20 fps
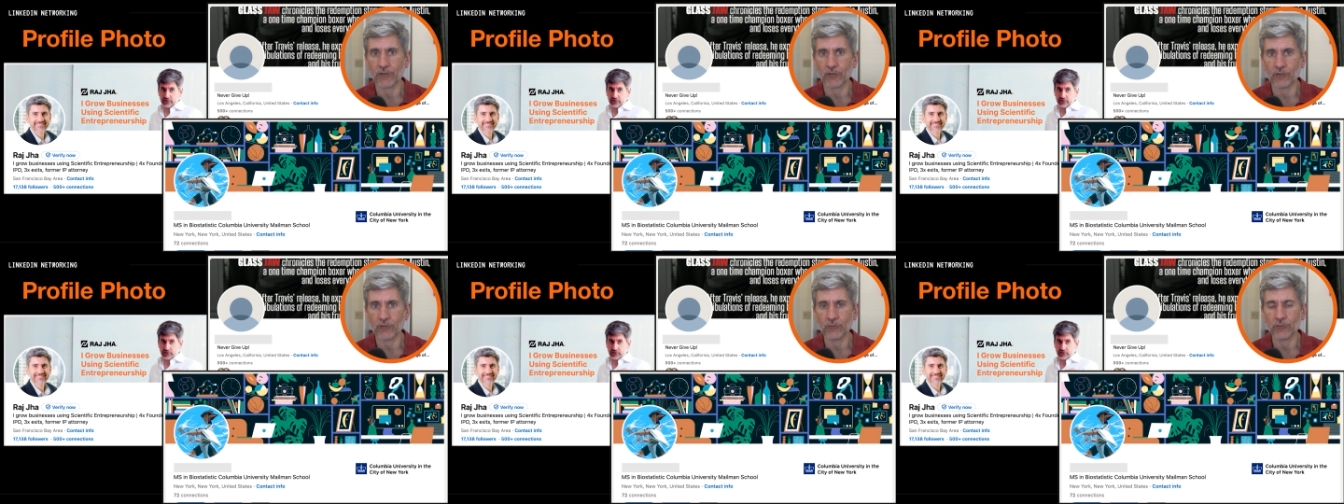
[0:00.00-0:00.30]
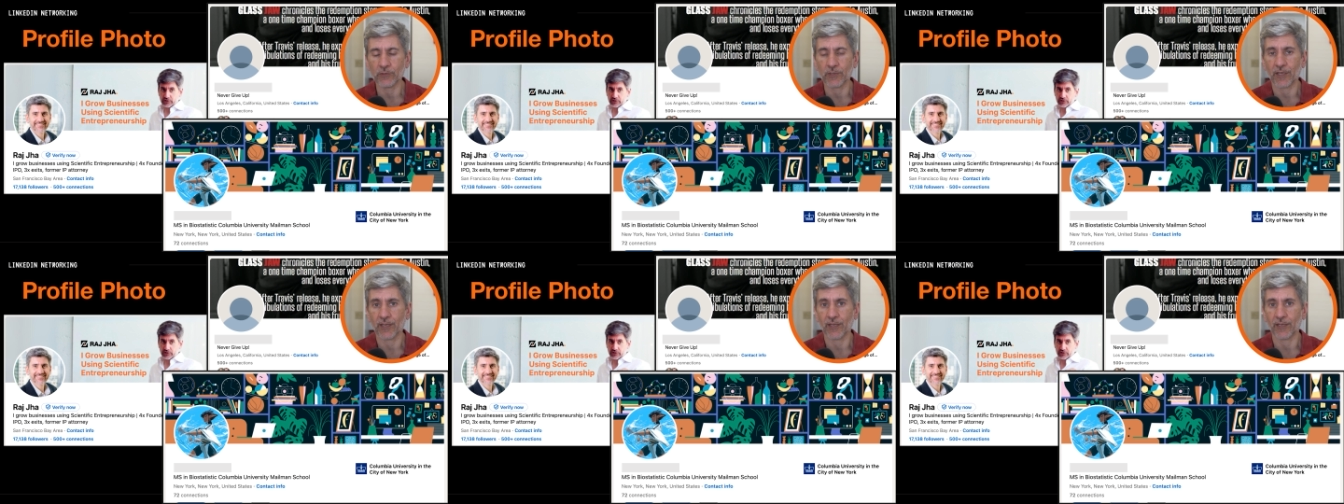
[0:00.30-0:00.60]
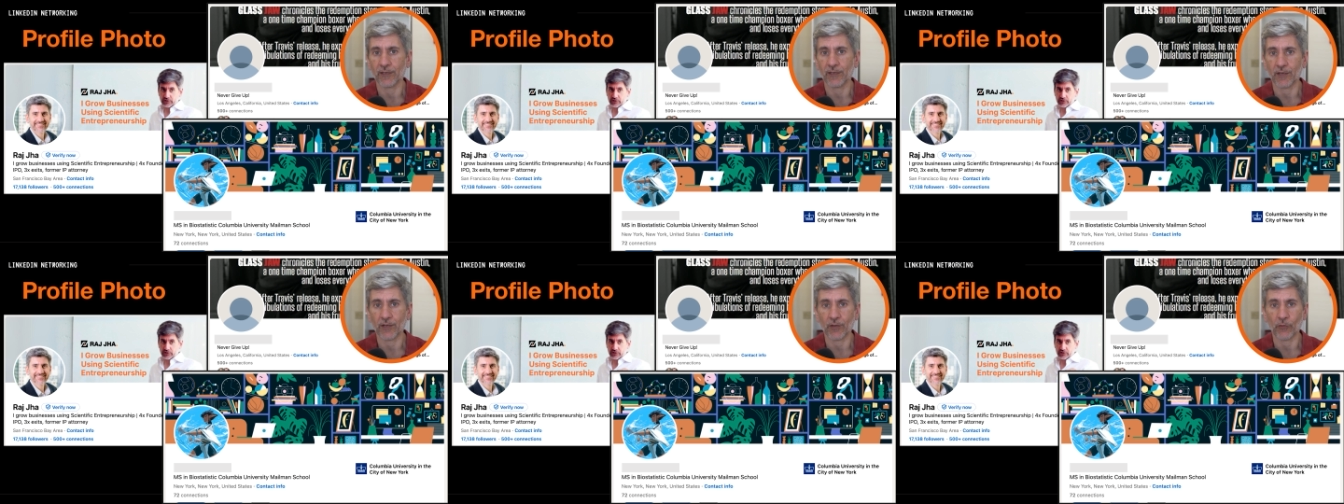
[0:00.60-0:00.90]
do
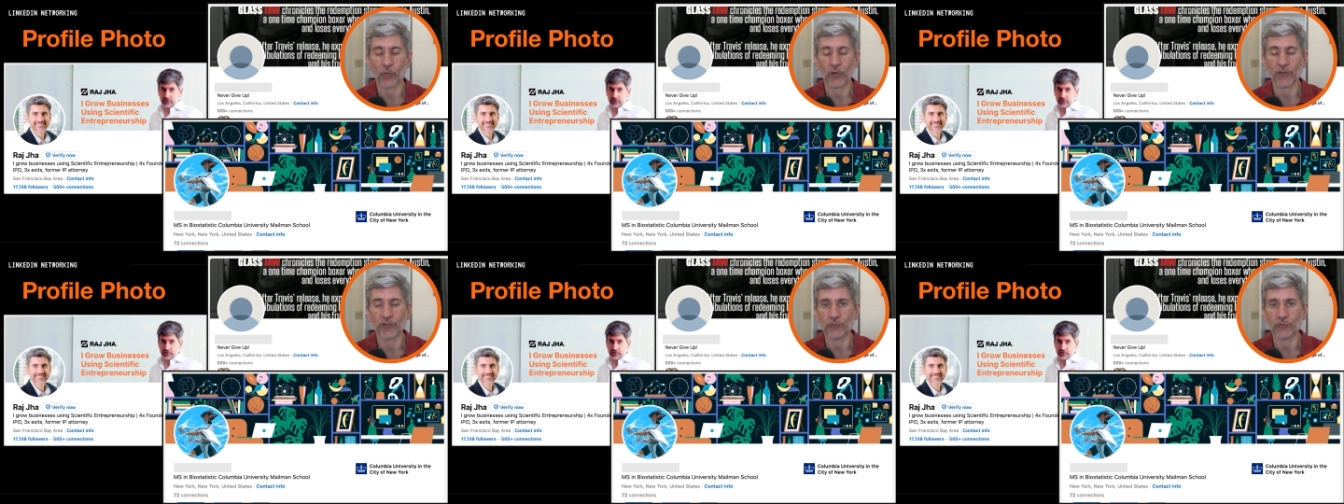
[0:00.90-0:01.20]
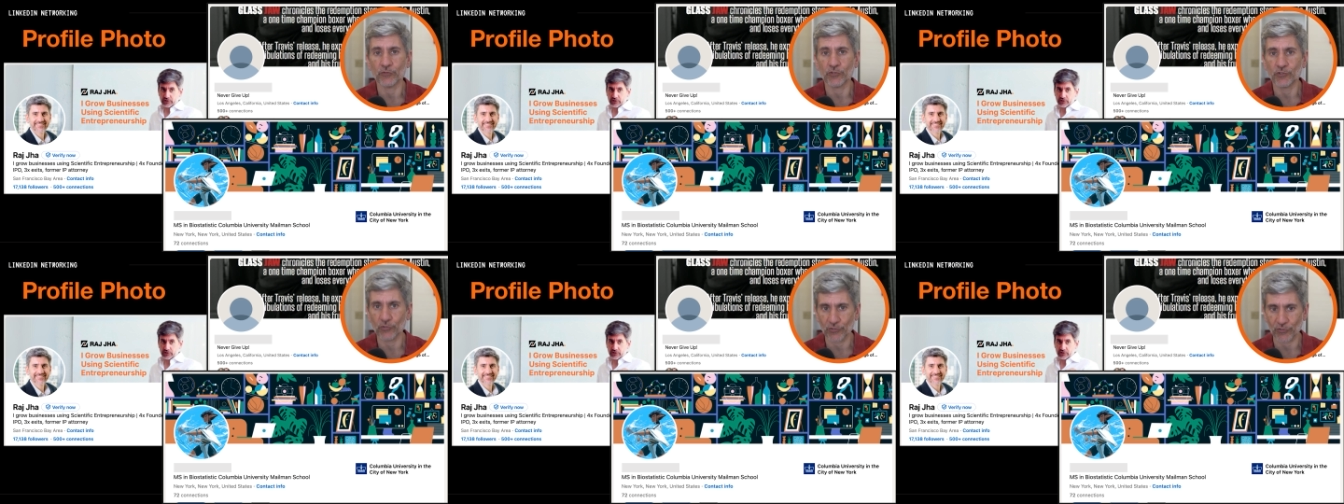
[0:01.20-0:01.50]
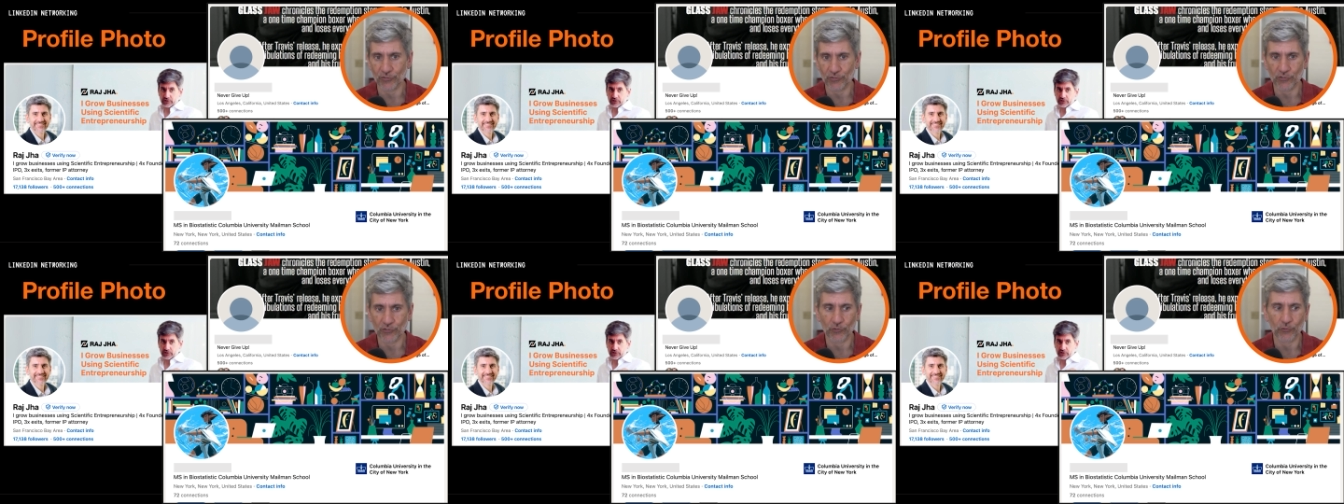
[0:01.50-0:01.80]
and what you
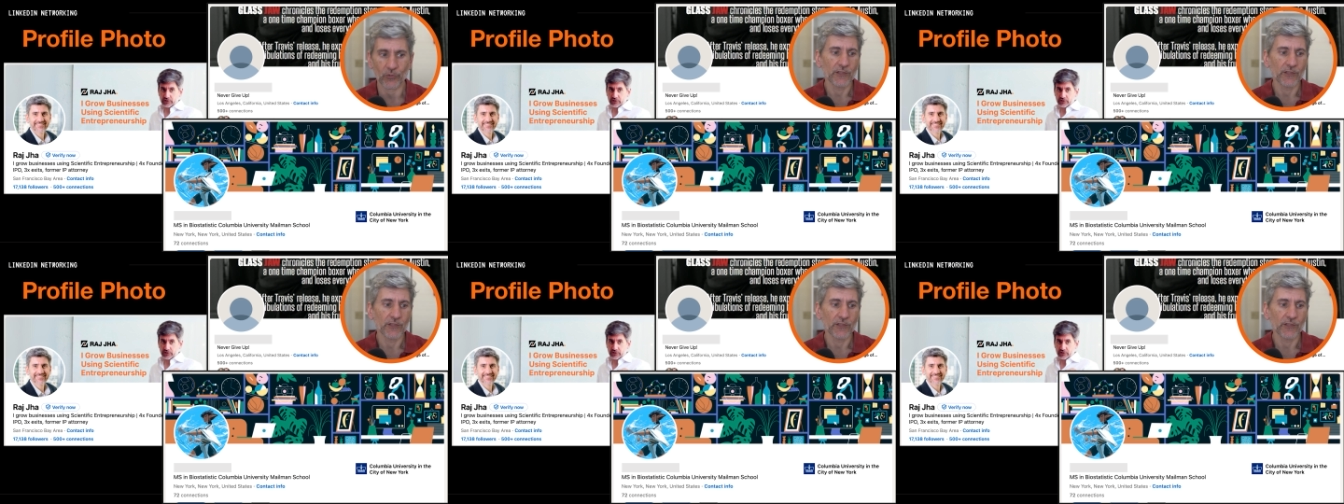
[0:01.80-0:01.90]
shouldn't do.